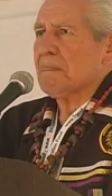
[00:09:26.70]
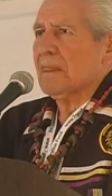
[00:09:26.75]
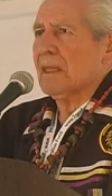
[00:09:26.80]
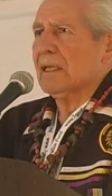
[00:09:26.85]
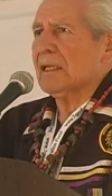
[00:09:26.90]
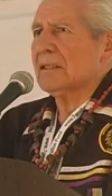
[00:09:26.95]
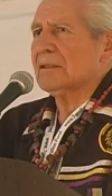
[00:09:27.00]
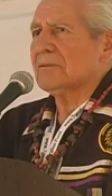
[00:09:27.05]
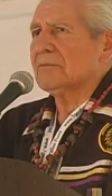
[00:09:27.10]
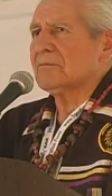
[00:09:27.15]

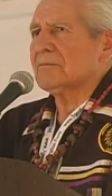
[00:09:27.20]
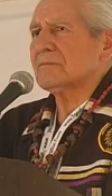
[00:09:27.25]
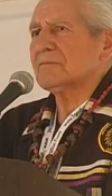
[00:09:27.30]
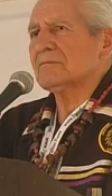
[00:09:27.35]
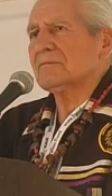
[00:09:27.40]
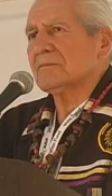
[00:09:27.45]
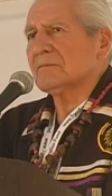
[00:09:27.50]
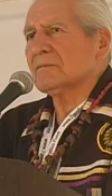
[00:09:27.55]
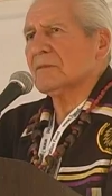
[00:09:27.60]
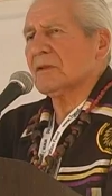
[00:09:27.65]
And
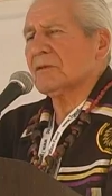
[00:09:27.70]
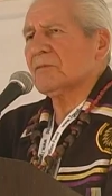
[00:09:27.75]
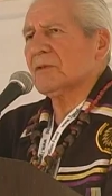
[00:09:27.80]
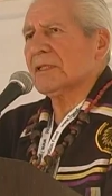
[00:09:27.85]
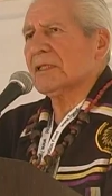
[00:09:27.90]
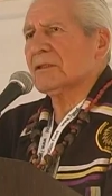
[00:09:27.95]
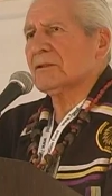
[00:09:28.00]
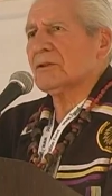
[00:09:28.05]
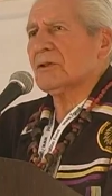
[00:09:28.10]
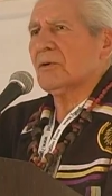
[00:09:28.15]
when we
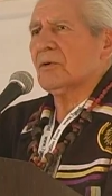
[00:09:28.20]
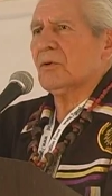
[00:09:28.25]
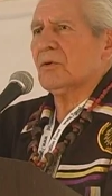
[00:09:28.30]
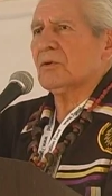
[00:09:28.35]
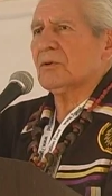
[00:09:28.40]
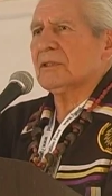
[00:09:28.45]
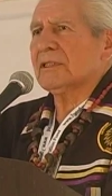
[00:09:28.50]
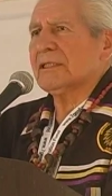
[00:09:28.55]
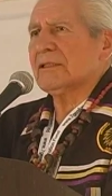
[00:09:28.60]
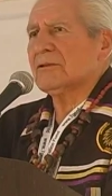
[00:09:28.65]

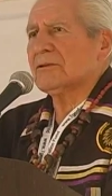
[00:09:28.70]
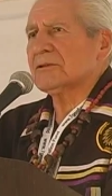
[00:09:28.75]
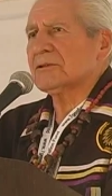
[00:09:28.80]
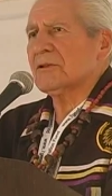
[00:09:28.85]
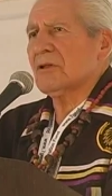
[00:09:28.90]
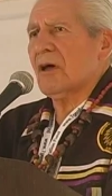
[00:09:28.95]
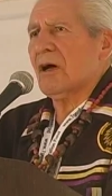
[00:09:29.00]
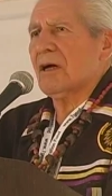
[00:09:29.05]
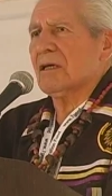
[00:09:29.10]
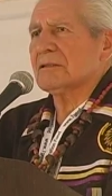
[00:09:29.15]
condole leaders
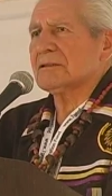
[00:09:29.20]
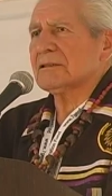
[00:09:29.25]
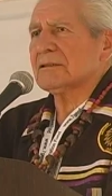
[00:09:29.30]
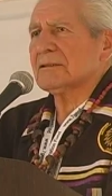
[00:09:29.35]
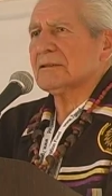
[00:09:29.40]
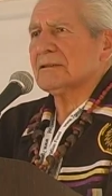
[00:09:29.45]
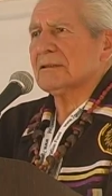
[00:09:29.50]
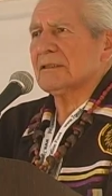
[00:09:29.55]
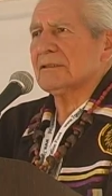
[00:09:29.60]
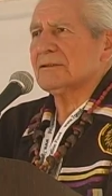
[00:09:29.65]

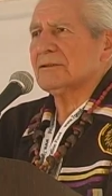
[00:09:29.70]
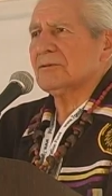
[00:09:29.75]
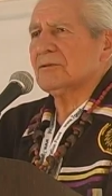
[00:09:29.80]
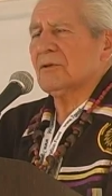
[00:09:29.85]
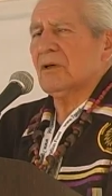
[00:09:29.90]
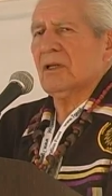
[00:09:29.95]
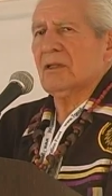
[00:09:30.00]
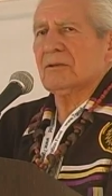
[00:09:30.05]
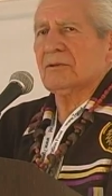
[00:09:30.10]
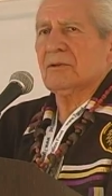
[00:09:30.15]
lost, as
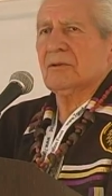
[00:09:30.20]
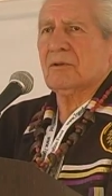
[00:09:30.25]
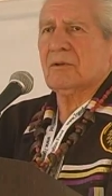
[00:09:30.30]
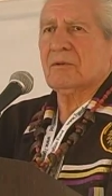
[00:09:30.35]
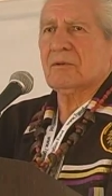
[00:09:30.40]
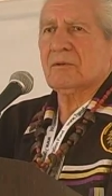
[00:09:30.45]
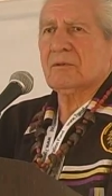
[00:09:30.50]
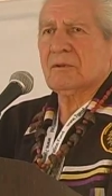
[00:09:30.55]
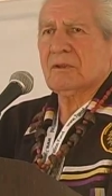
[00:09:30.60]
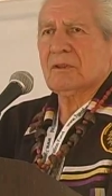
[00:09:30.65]
you all know,
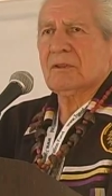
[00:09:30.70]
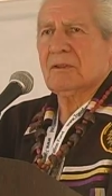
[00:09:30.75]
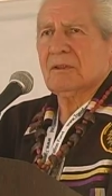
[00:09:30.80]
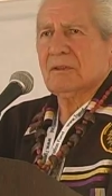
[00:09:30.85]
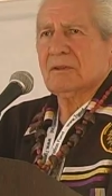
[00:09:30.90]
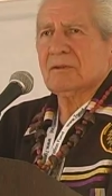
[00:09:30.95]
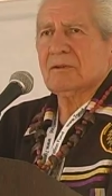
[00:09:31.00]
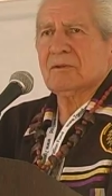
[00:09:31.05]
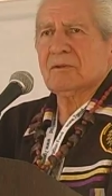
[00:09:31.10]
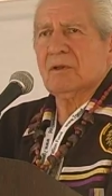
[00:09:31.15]

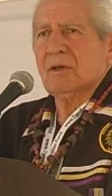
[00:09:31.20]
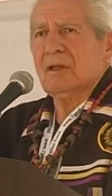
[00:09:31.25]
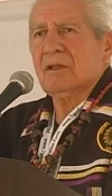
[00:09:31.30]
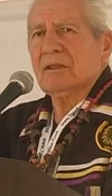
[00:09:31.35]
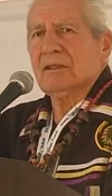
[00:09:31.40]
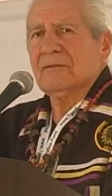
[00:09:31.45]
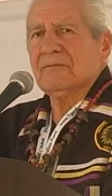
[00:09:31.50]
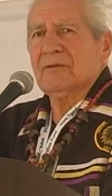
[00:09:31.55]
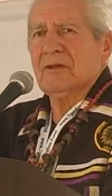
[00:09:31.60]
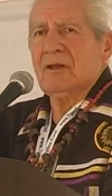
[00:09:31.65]
you
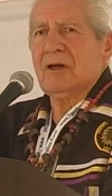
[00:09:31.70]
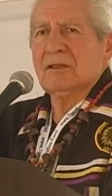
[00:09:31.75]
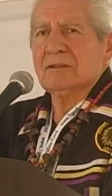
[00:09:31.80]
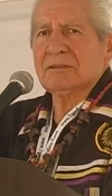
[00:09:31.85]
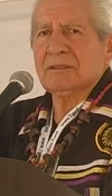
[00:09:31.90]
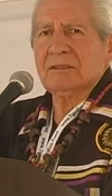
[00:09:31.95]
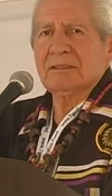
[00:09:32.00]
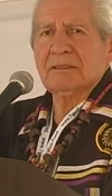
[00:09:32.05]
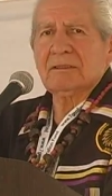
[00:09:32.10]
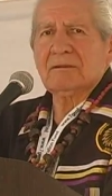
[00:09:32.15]
all have
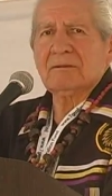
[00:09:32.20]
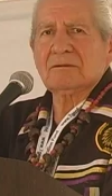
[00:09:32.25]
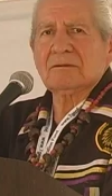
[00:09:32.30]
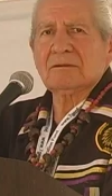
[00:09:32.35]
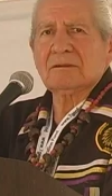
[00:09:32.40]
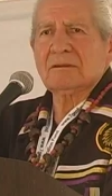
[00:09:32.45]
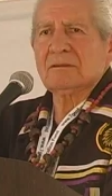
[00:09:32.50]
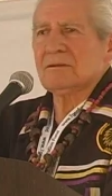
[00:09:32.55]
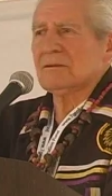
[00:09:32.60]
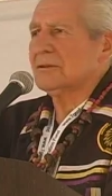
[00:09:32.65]
lost leaders
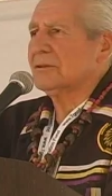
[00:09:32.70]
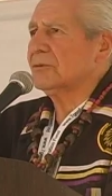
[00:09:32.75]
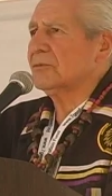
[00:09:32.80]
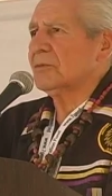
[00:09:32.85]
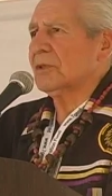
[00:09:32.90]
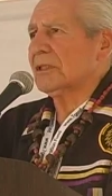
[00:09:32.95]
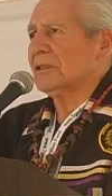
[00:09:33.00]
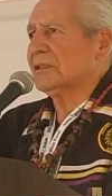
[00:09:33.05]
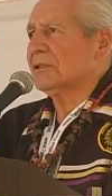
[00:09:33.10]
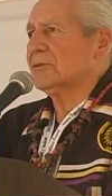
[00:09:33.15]
and you
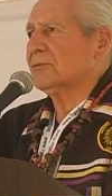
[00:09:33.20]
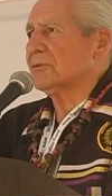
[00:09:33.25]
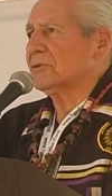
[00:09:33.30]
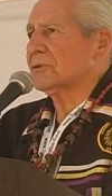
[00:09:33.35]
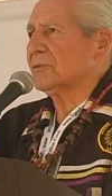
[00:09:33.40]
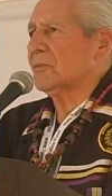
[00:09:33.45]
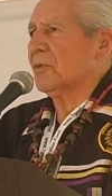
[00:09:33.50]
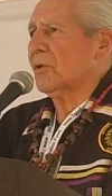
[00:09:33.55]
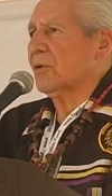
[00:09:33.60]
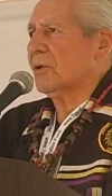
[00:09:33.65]
will
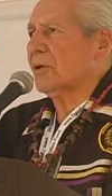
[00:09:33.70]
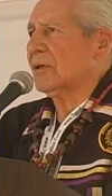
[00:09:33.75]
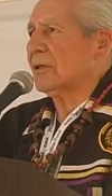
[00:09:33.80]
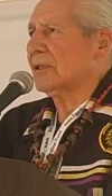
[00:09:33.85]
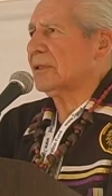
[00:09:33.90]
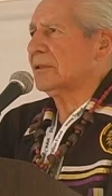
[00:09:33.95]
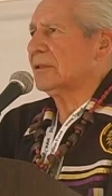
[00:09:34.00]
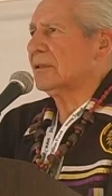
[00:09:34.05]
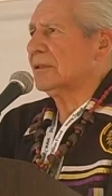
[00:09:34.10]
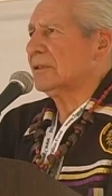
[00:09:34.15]
lose more,
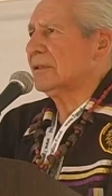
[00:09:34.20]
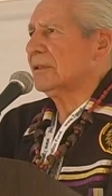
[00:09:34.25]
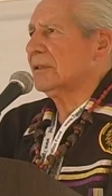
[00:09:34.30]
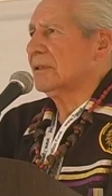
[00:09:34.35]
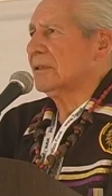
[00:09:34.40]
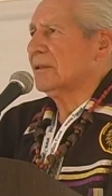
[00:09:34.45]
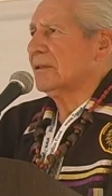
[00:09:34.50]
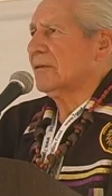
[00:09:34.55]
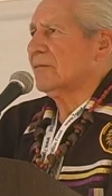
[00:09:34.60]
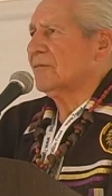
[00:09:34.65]
and
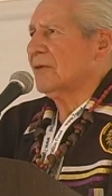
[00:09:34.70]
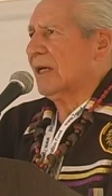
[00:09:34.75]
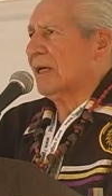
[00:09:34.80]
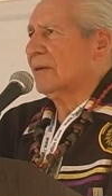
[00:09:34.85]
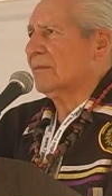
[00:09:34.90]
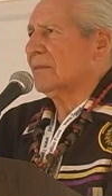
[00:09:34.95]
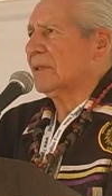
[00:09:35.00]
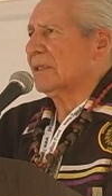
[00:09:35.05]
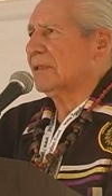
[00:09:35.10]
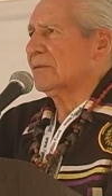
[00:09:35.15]

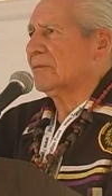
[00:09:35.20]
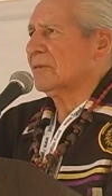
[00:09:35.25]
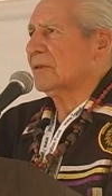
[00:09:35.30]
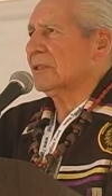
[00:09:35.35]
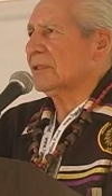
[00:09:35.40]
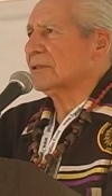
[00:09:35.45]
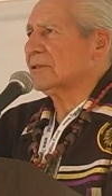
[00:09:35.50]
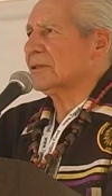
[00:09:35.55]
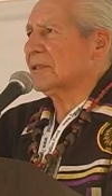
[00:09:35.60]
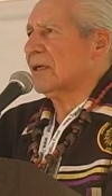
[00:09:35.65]
family. Well,
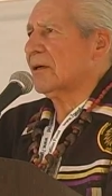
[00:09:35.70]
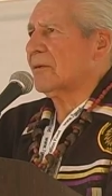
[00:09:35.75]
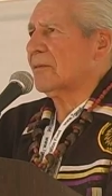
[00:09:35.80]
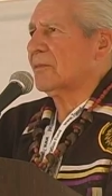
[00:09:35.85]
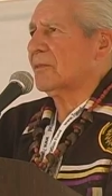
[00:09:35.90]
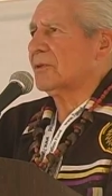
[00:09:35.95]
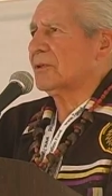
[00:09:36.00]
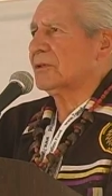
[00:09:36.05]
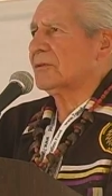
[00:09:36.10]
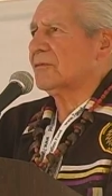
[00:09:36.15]
this
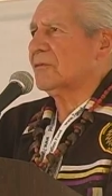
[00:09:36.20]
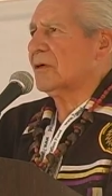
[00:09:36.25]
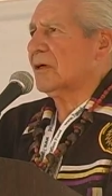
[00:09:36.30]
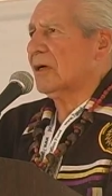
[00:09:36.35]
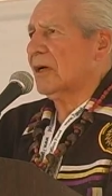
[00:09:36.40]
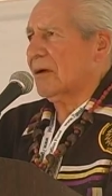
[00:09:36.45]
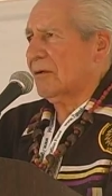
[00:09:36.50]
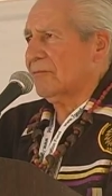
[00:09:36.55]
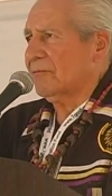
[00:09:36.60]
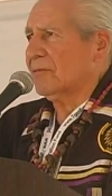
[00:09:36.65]
ceremony is
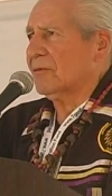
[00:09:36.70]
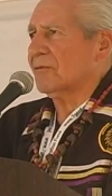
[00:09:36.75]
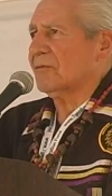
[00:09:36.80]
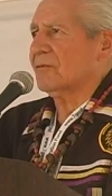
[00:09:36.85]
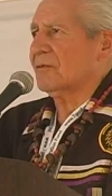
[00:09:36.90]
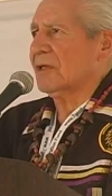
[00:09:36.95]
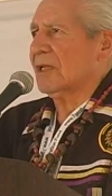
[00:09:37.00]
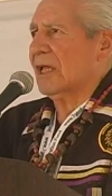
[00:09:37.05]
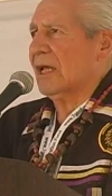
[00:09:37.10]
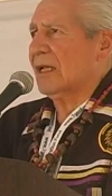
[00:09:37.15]
very helpful
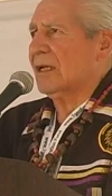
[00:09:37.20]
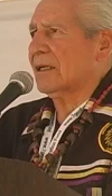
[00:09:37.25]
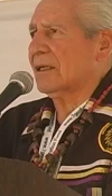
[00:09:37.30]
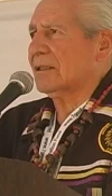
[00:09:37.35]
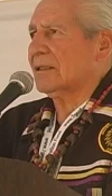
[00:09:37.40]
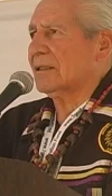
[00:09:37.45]
for that.